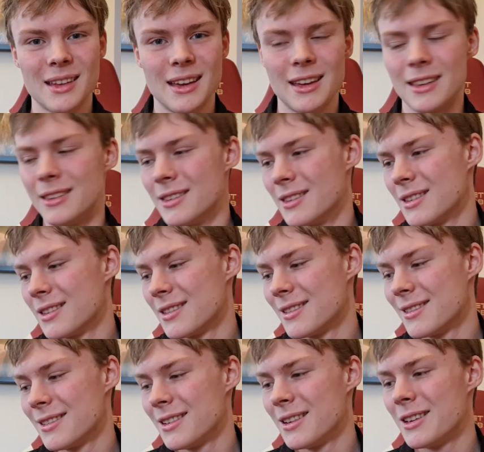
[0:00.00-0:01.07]
And
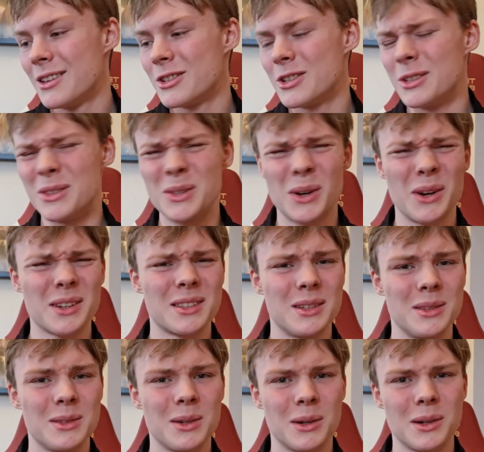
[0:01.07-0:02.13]
she talked
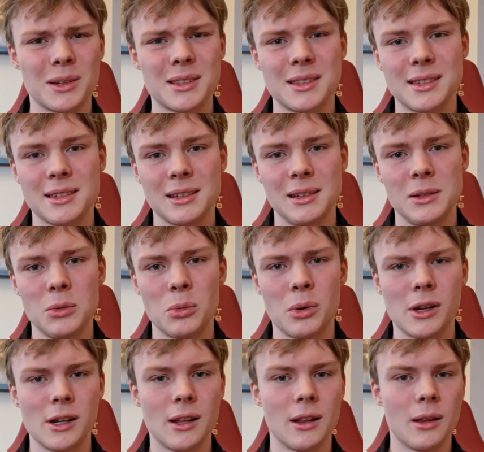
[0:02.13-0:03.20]
and talked
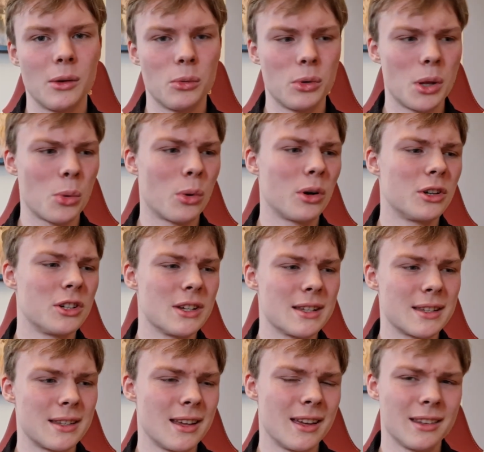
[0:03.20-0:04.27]
while we were
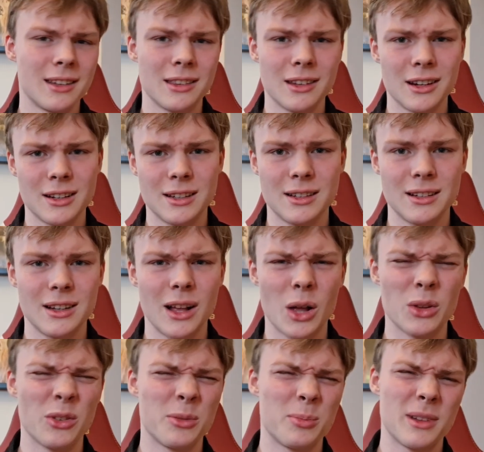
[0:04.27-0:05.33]
just standing there
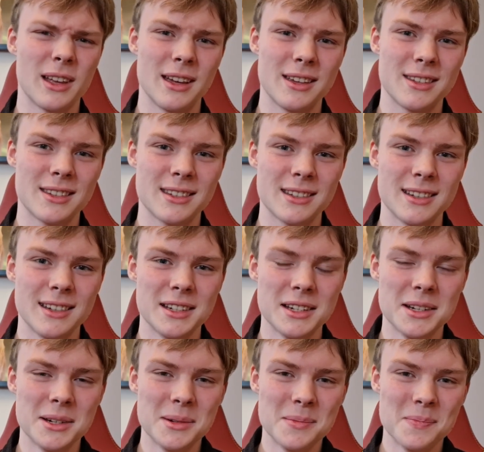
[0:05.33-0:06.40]
out of place.
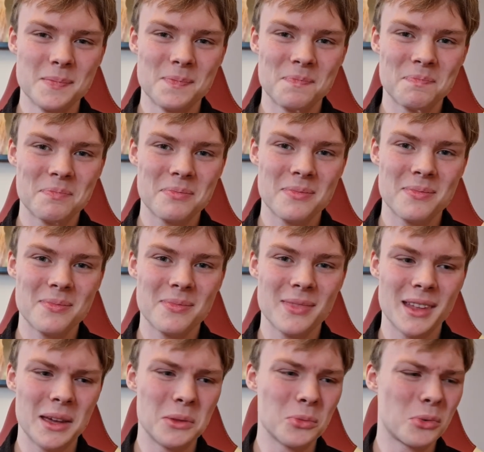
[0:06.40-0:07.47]

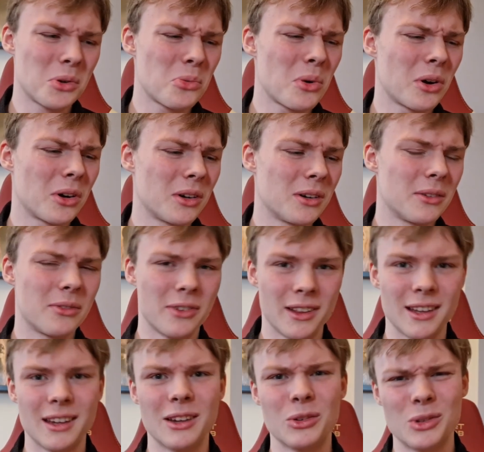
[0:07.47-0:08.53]
And we were
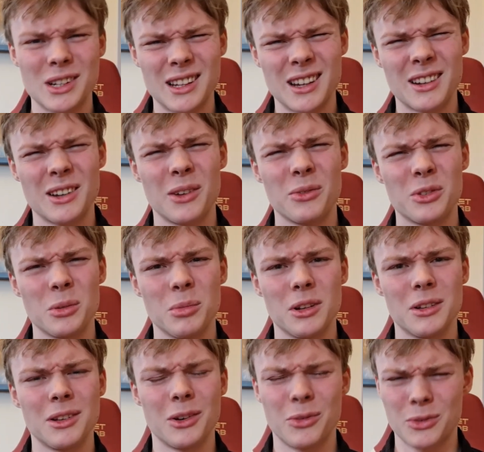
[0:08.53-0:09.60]
feeling really
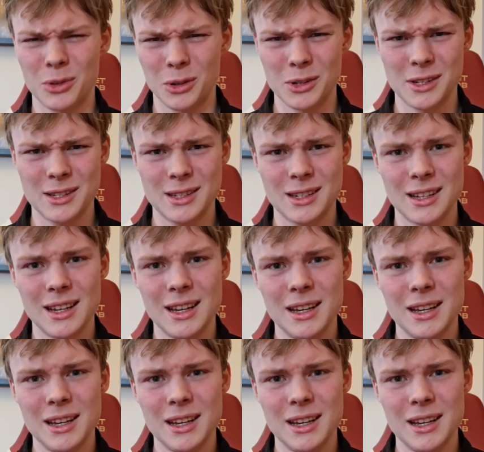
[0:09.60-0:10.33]
uncomfortable, of course.